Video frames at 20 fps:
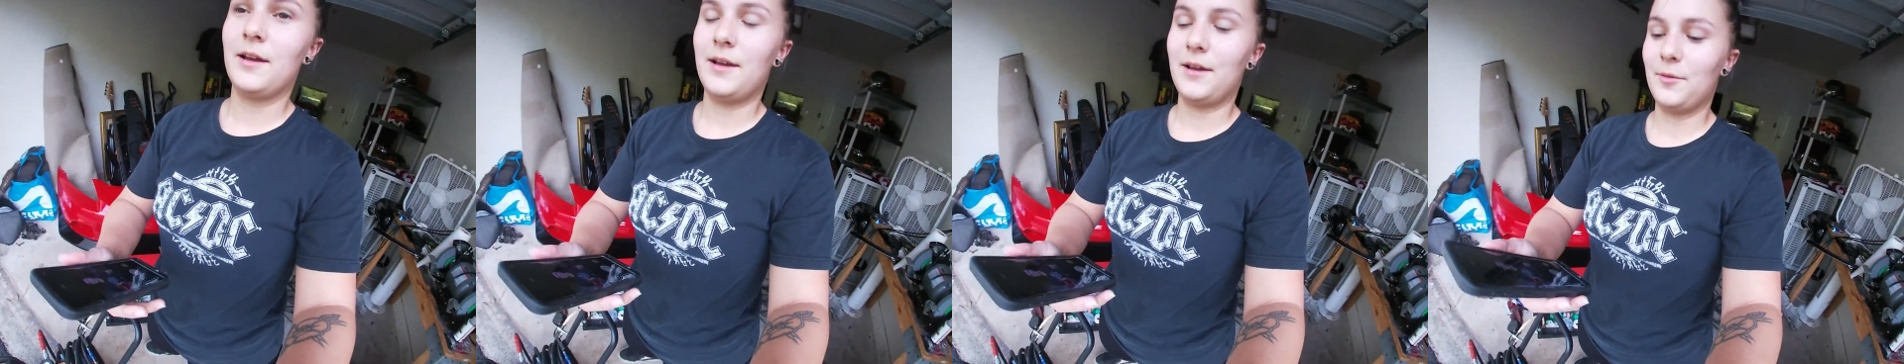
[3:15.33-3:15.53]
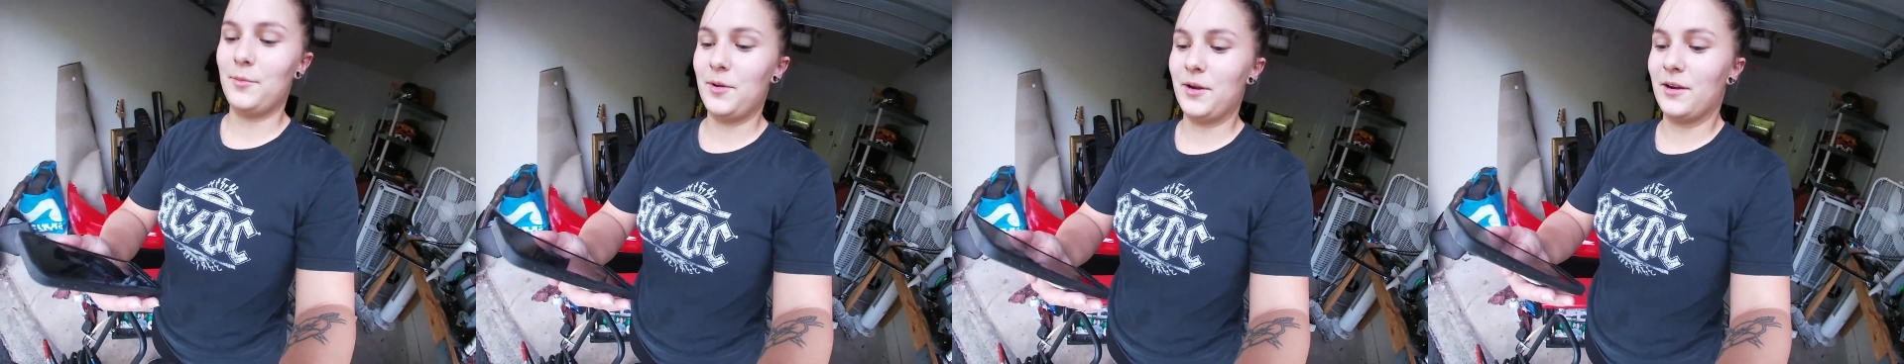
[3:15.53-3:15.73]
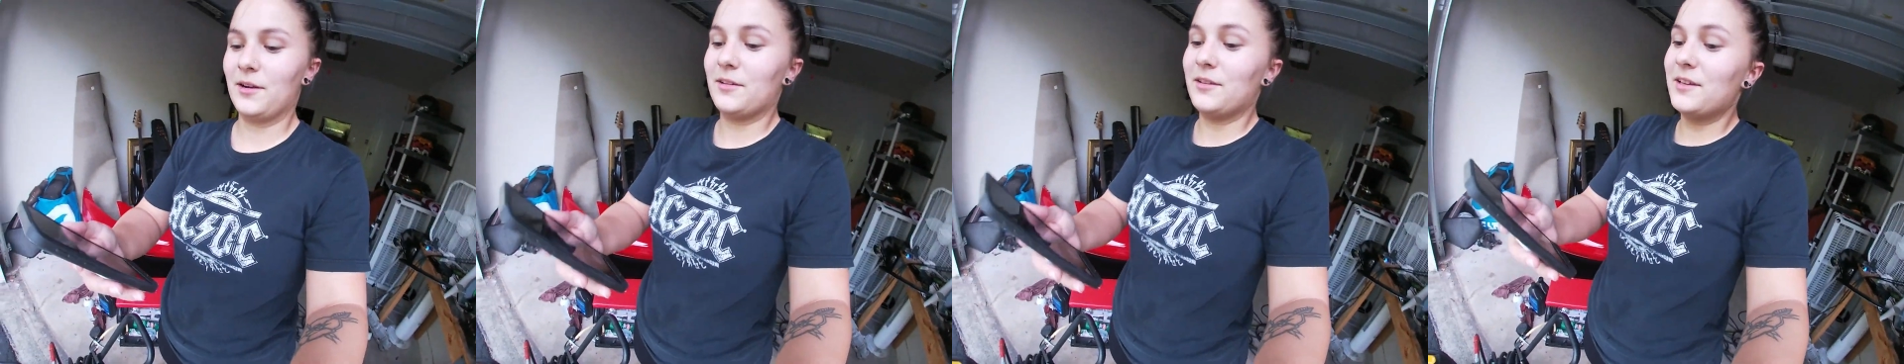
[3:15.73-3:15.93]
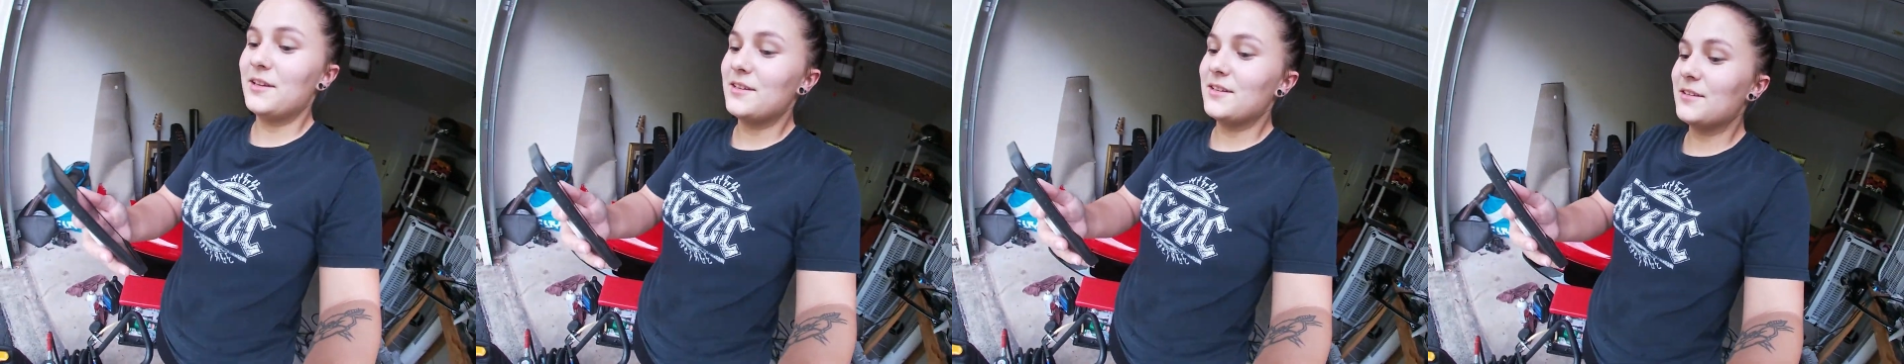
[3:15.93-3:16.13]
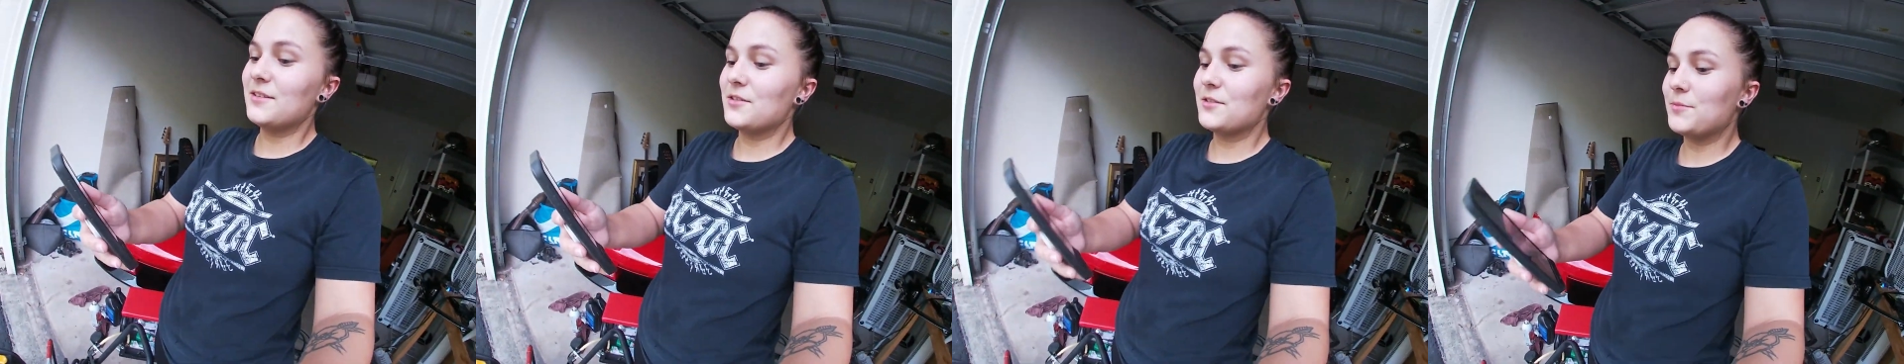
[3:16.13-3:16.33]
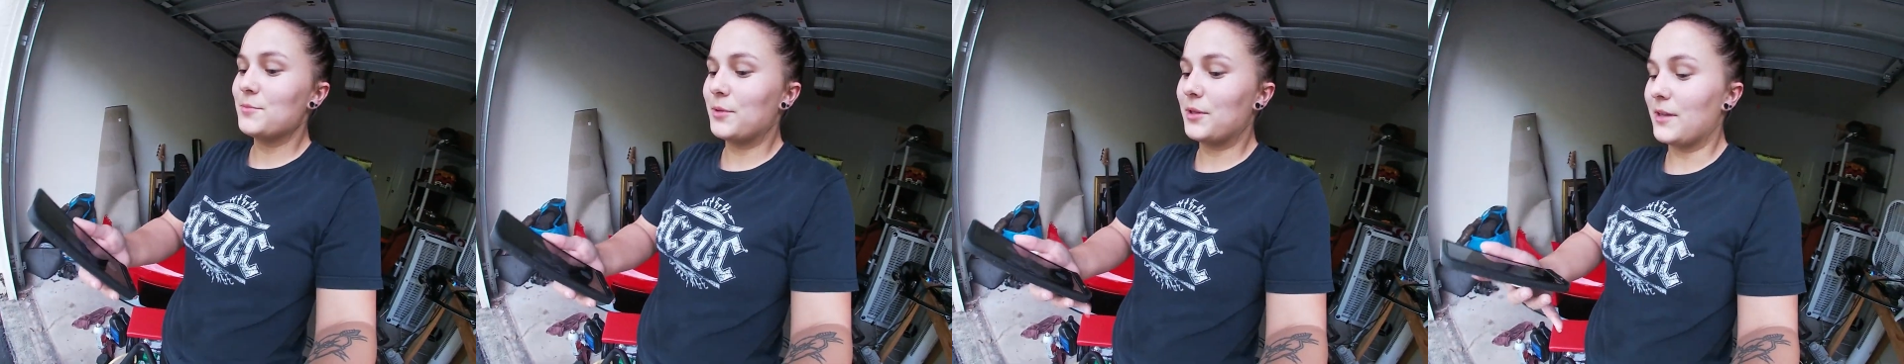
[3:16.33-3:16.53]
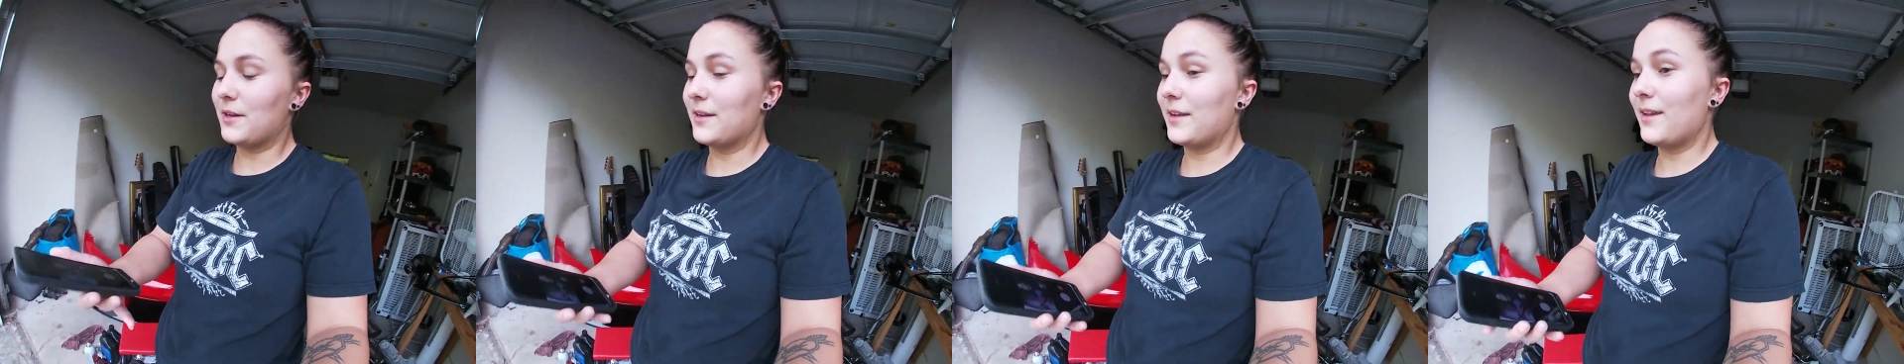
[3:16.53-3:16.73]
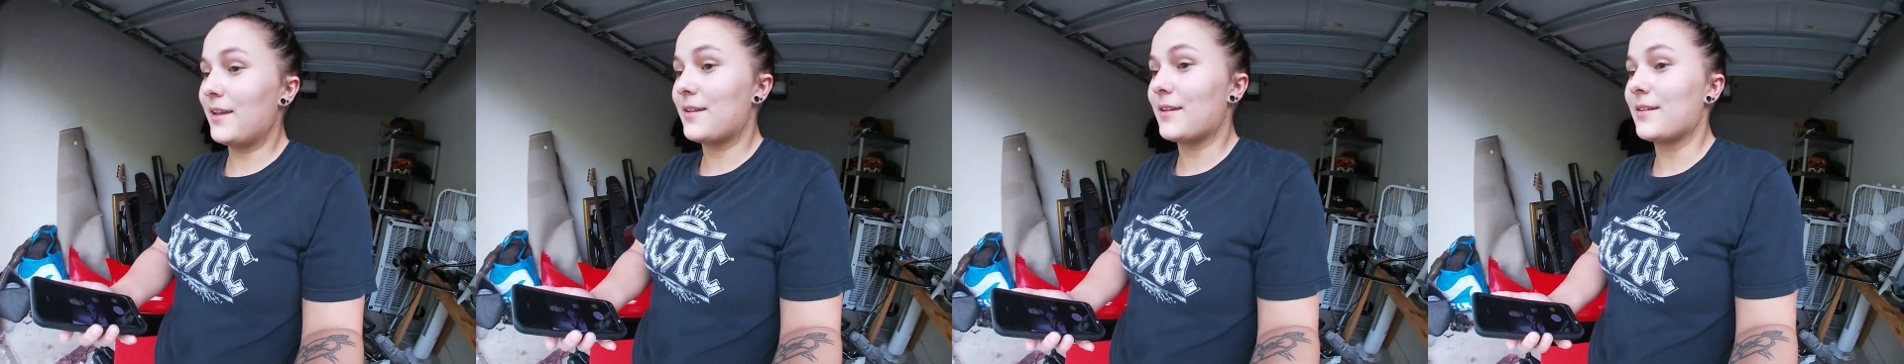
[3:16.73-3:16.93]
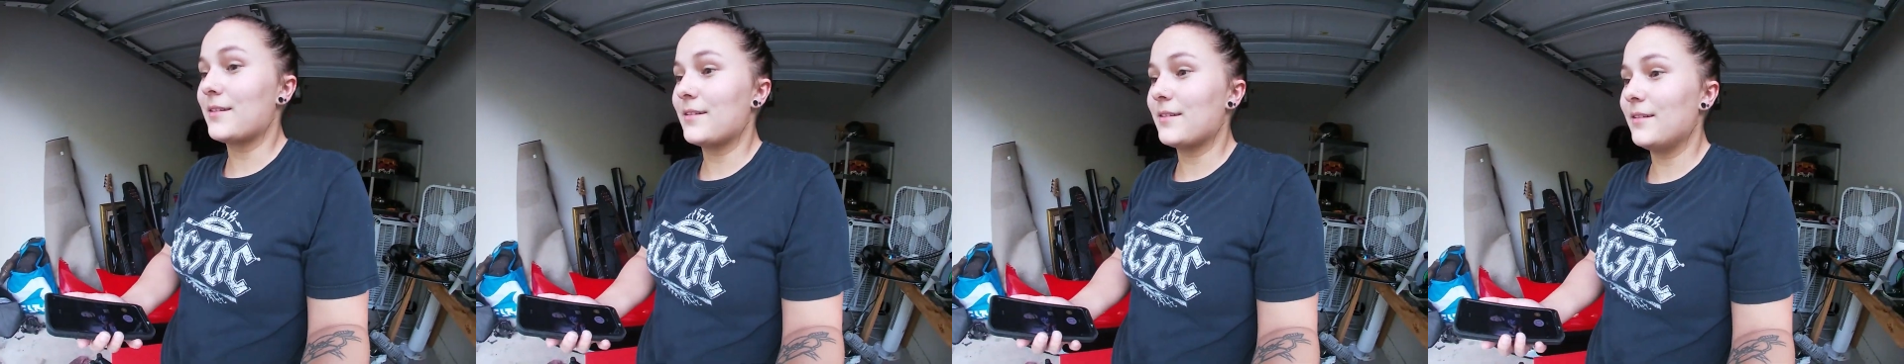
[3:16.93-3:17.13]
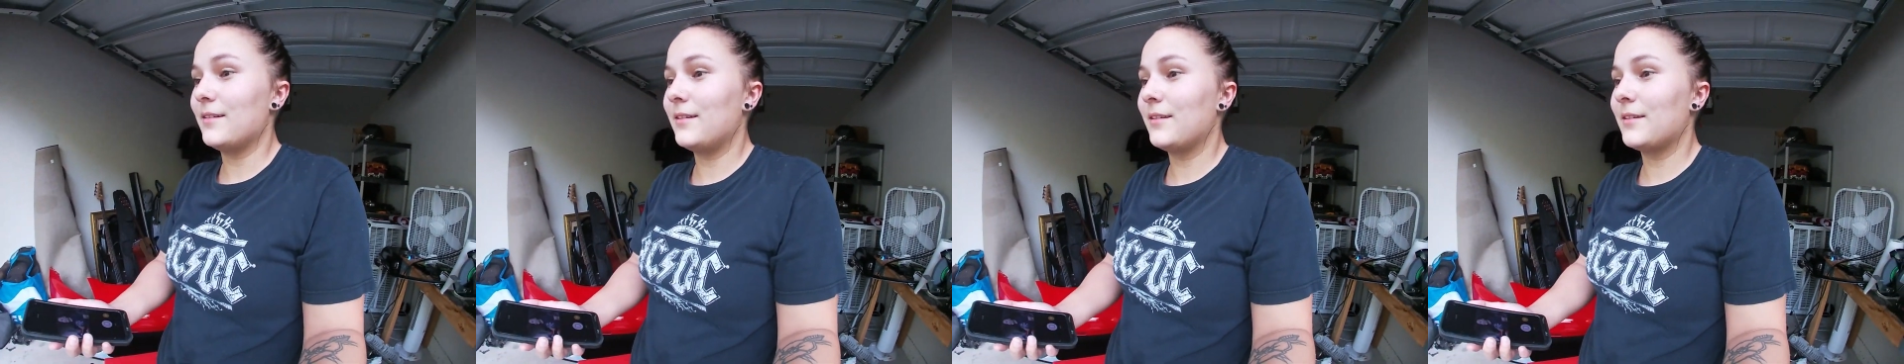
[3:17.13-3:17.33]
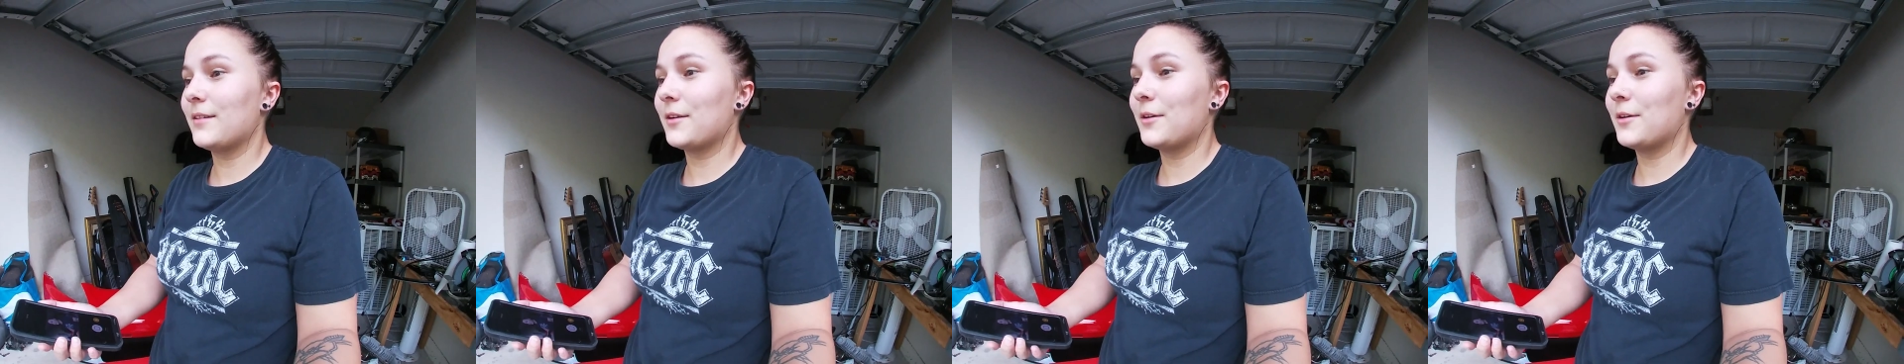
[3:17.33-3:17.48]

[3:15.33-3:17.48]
I apparently didn't plug in